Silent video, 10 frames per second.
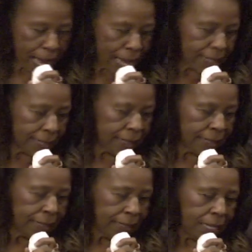But to
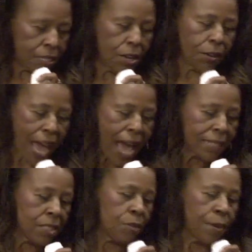repent,
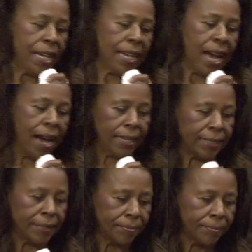let's go to Acts
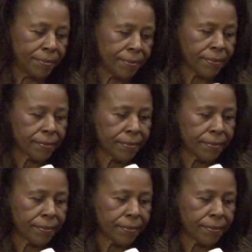3 and 9.